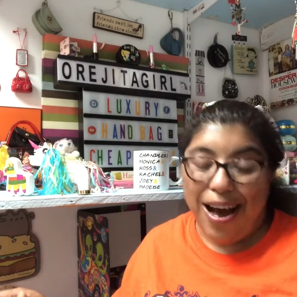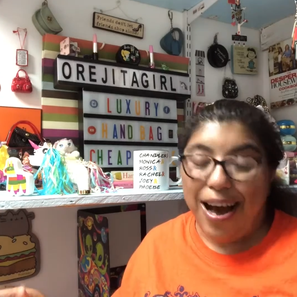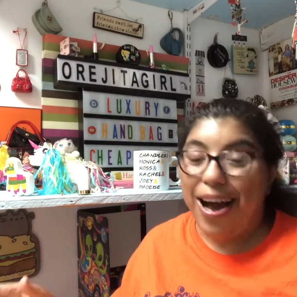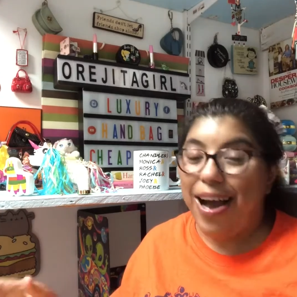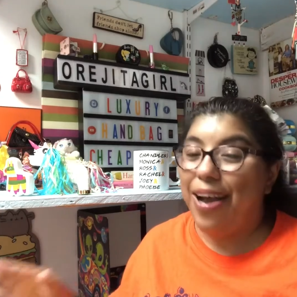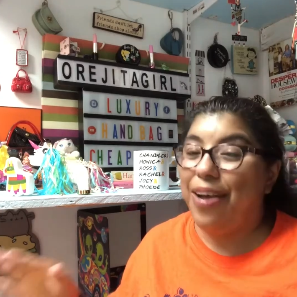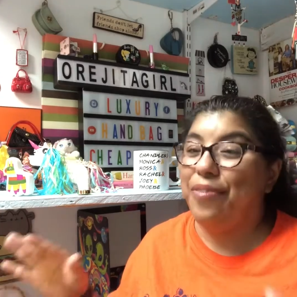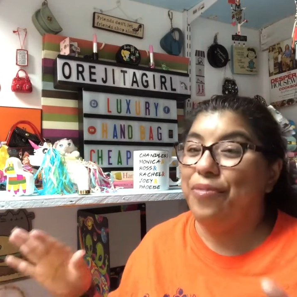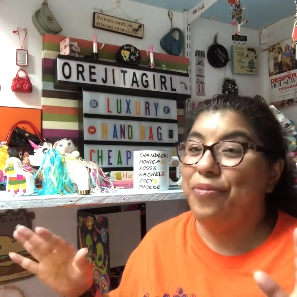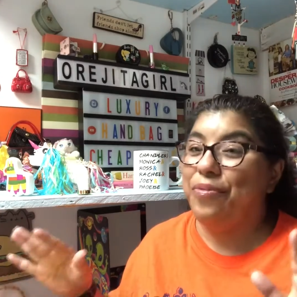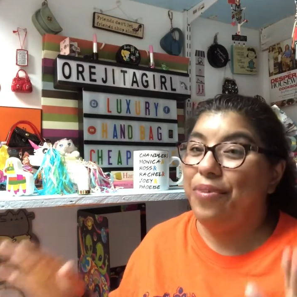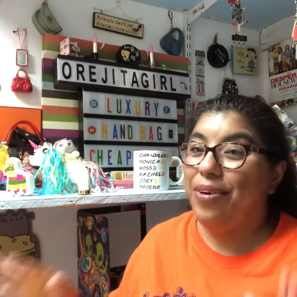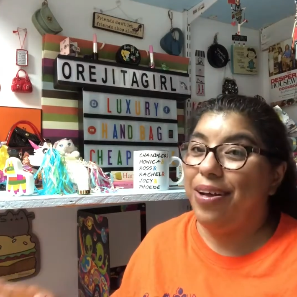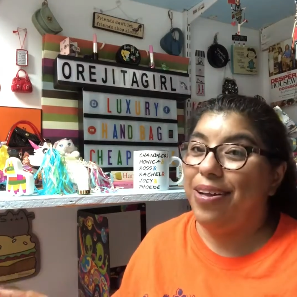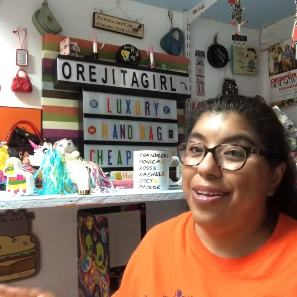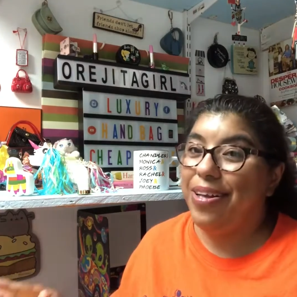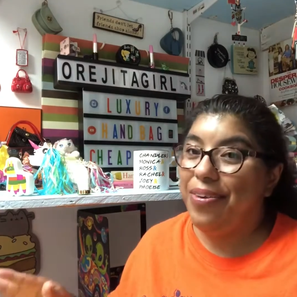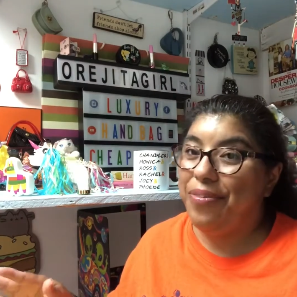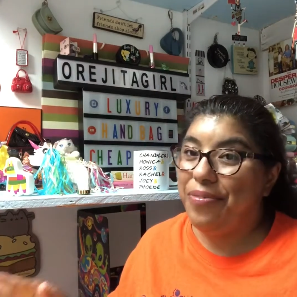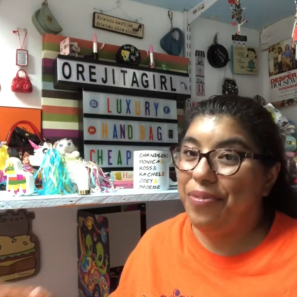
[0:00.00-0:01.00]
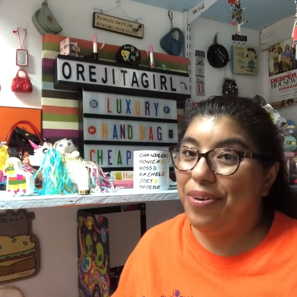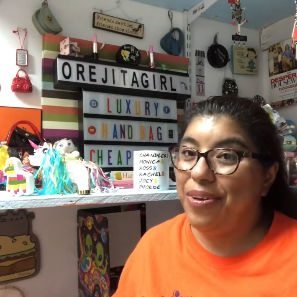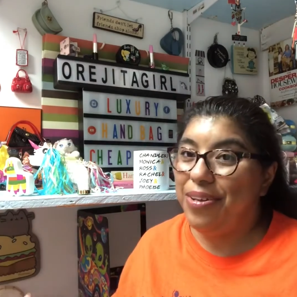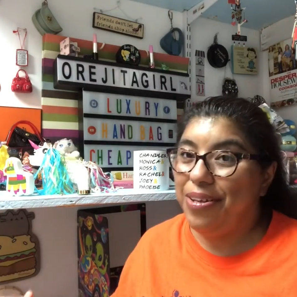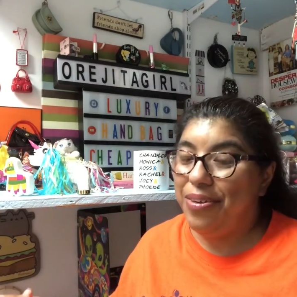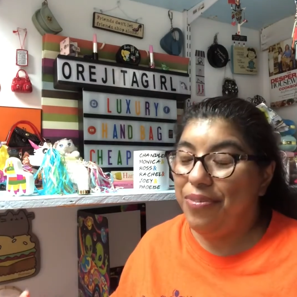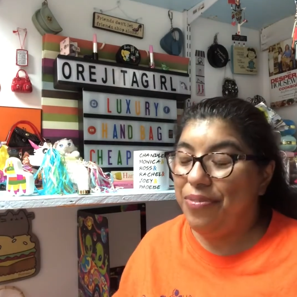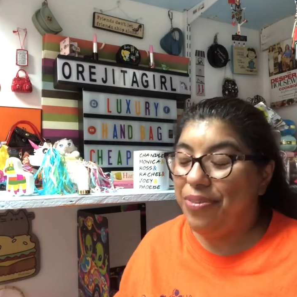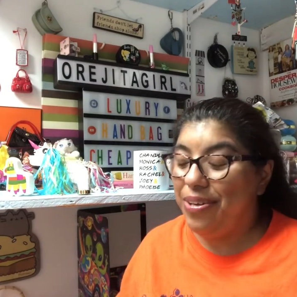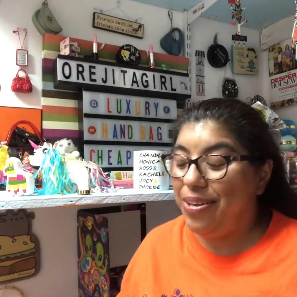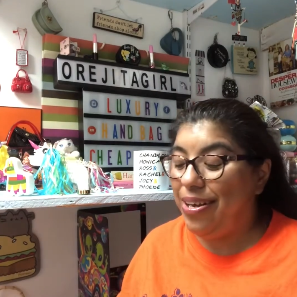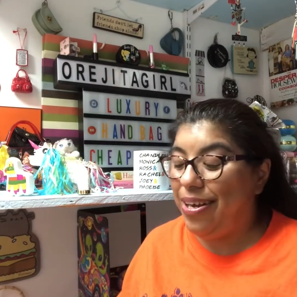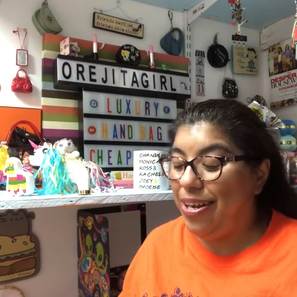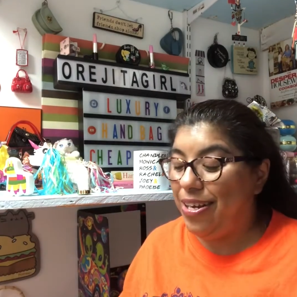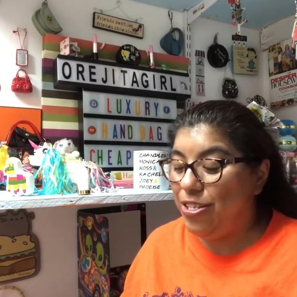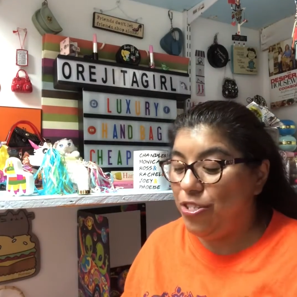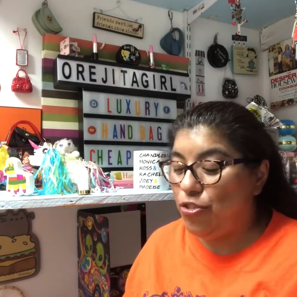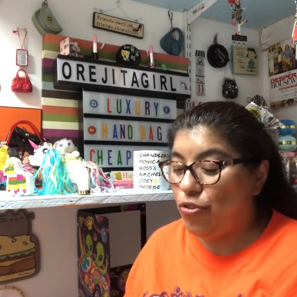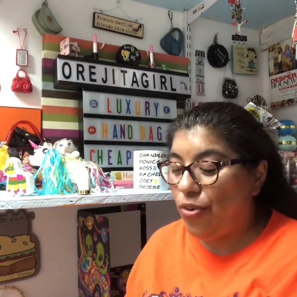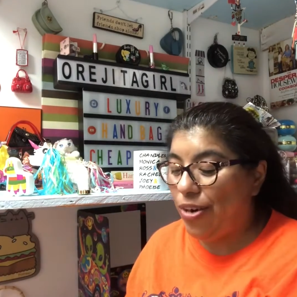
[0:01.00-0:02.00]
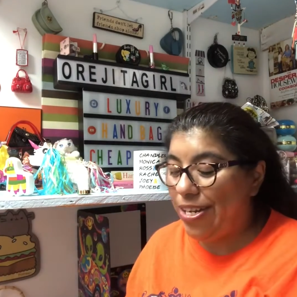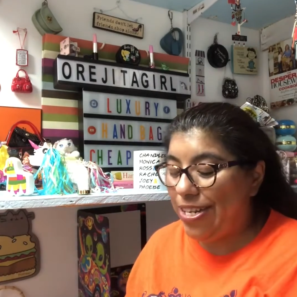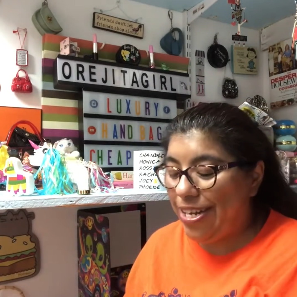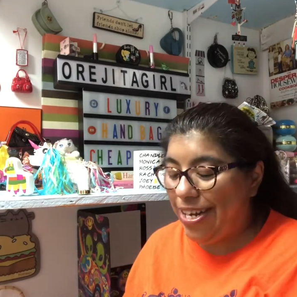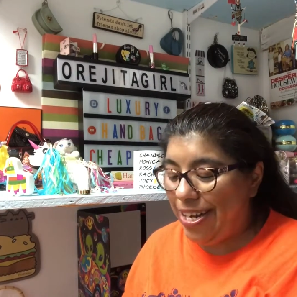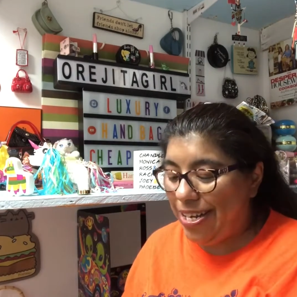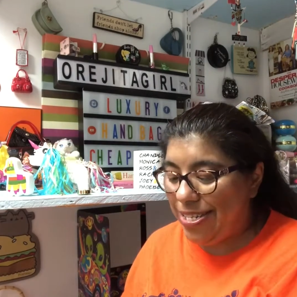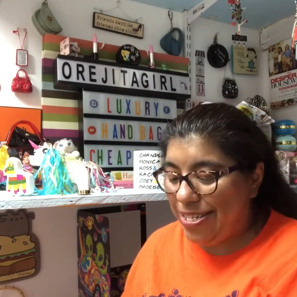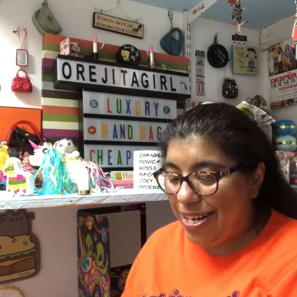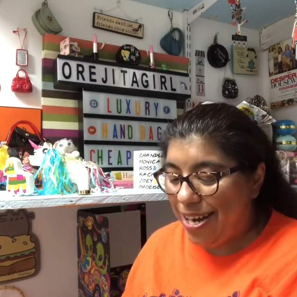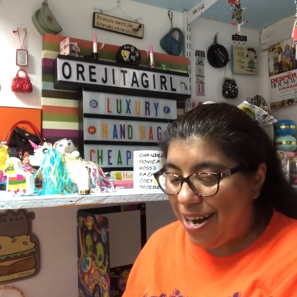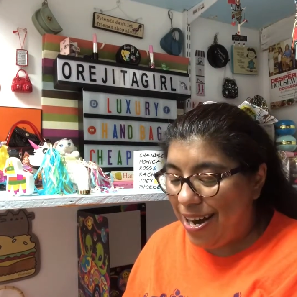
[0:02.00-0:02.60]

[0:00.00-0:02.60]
I really, really, really enjoyed it.